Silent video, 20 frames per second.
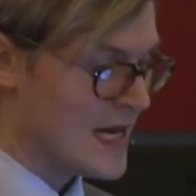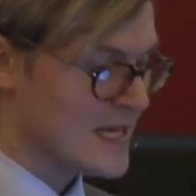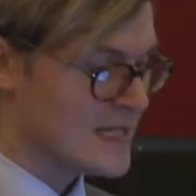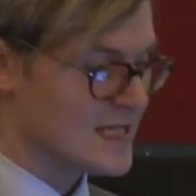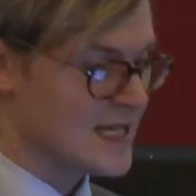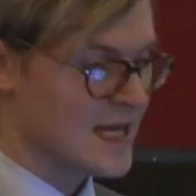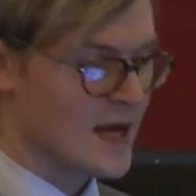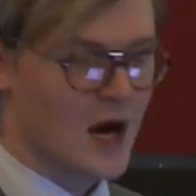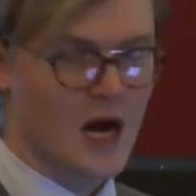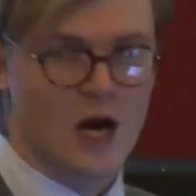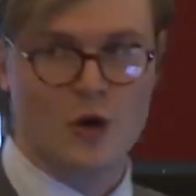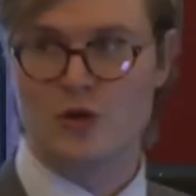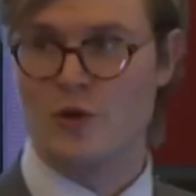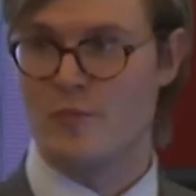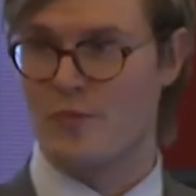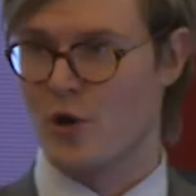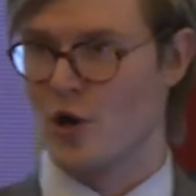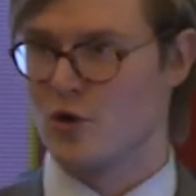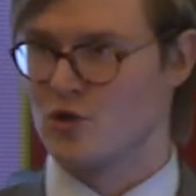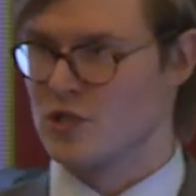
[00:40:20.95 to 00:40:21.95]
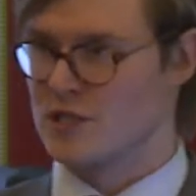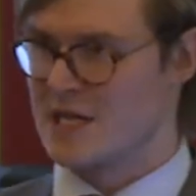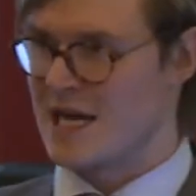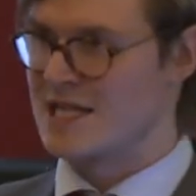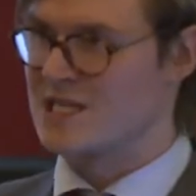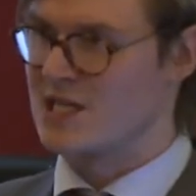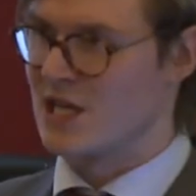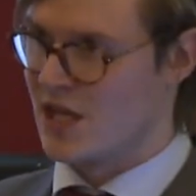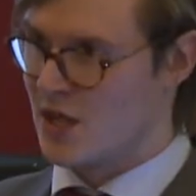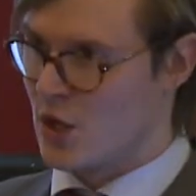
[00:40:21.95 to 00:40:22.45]
and see how the process
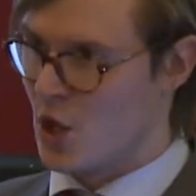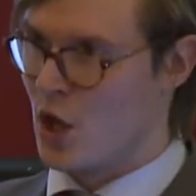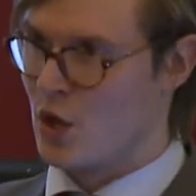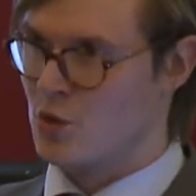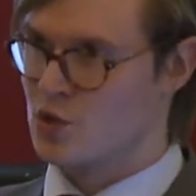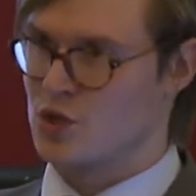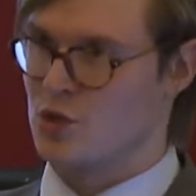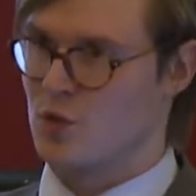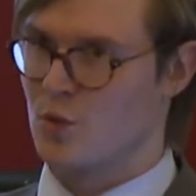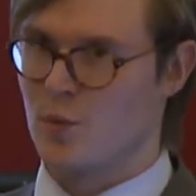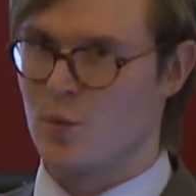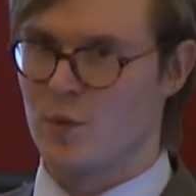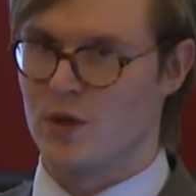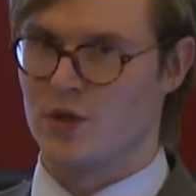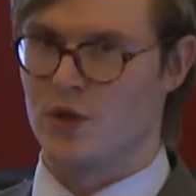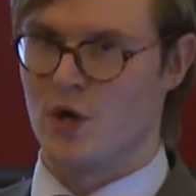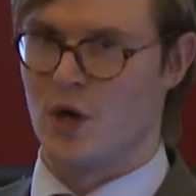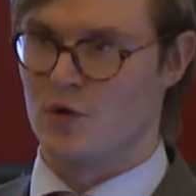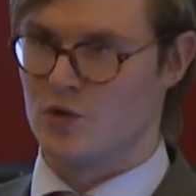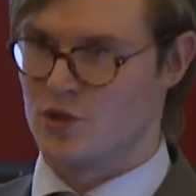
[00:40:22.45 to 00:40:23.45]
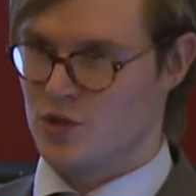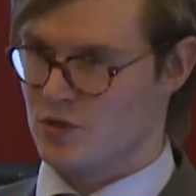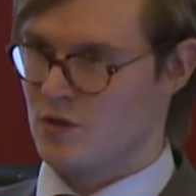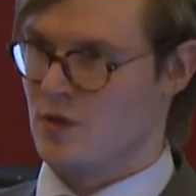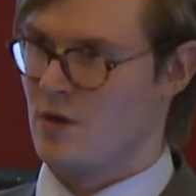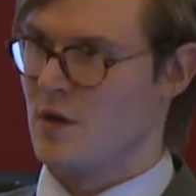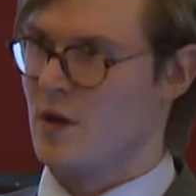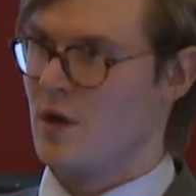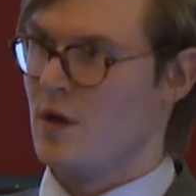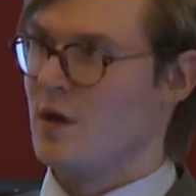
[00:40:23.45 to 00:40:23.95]
actually goes with
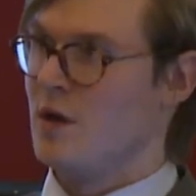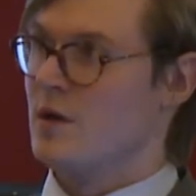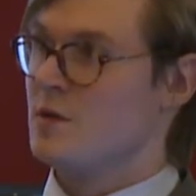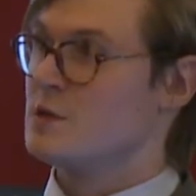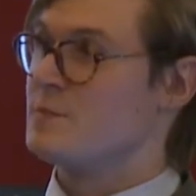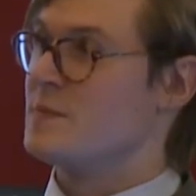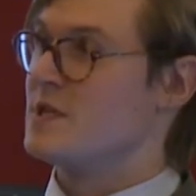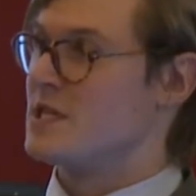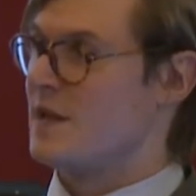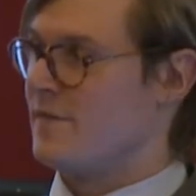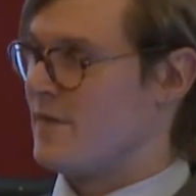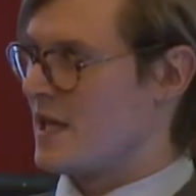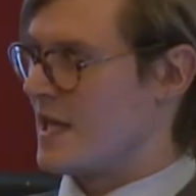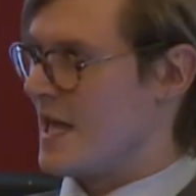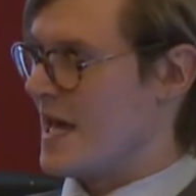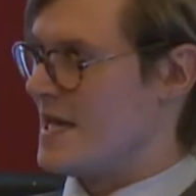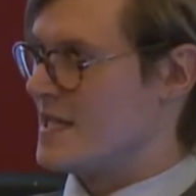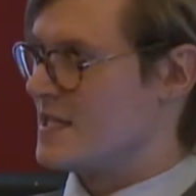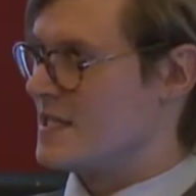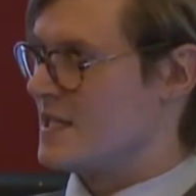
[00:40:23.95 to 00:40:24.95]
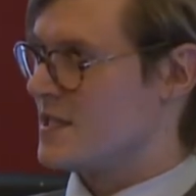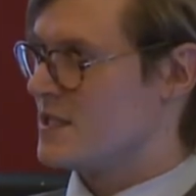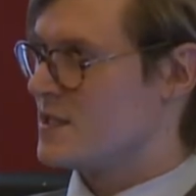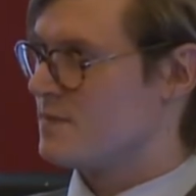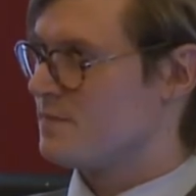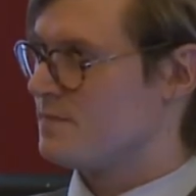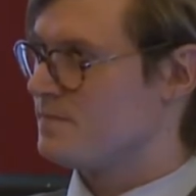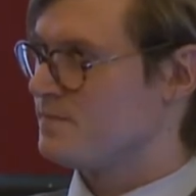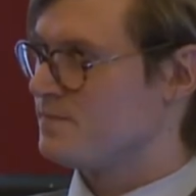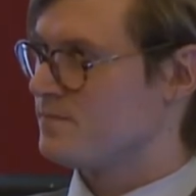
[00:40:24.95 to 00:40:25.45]
those specific cases.